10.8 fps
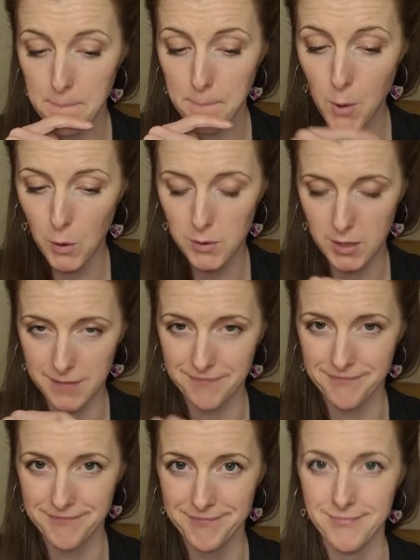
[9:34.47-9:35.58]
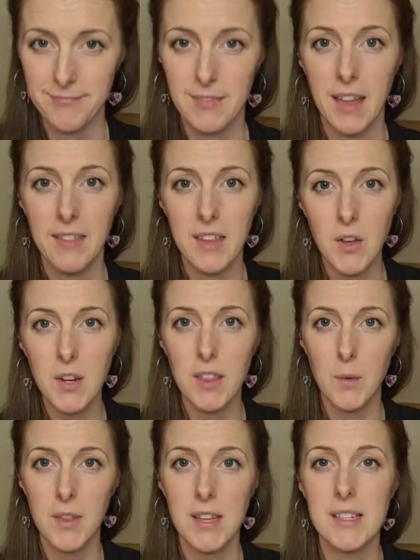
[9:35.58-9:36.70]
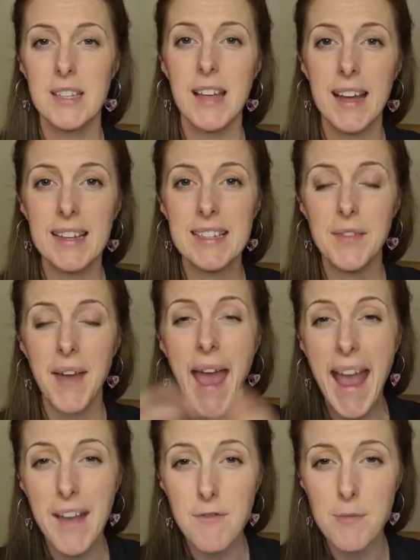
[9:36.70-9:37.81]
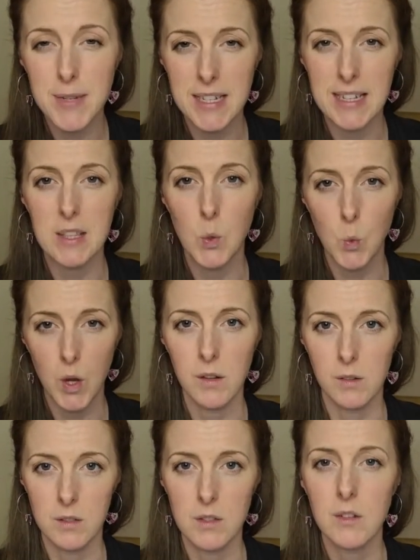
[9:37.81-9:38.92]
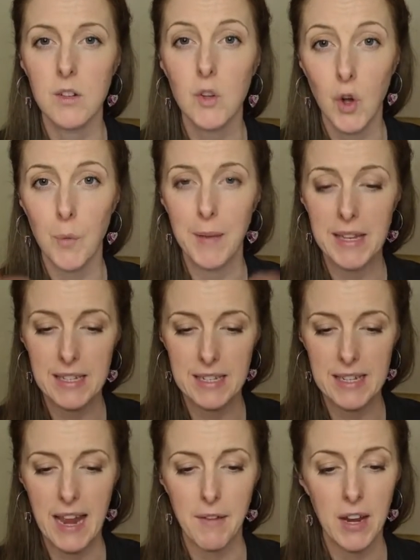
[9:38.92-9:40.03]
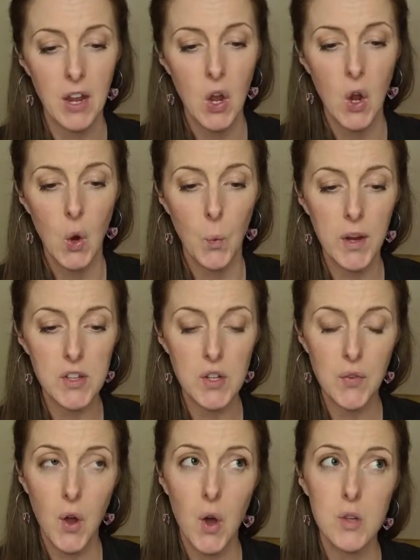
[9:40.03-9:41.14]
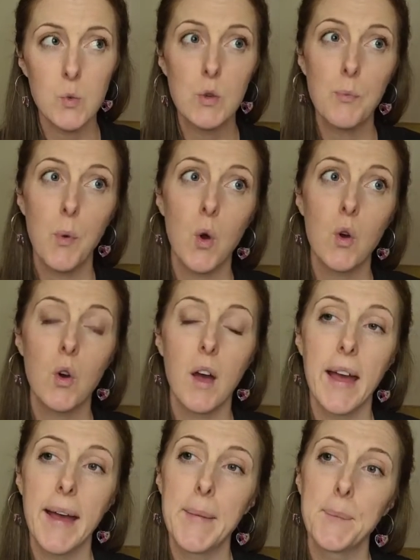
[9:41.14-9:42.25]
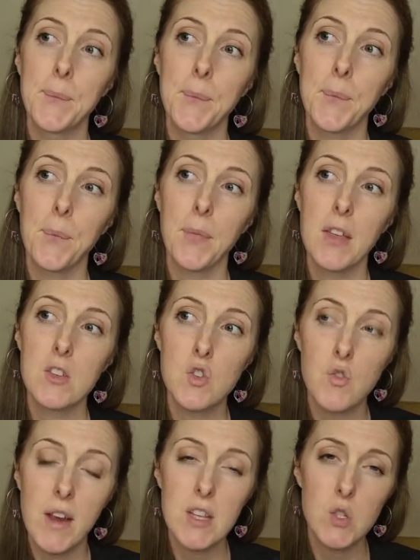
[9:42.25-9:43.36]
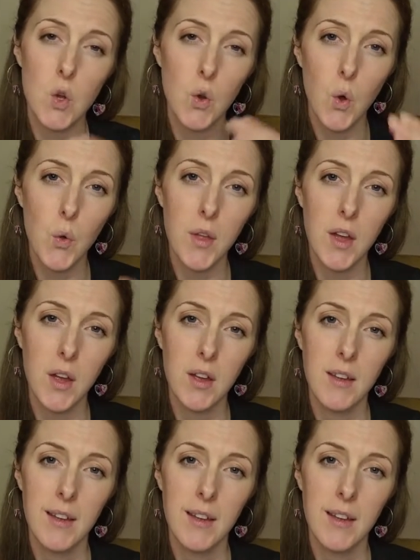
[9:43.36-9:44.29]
But, and the only thing with this is that is if everybody in the world cut meat and dairy, which of course would put strains on other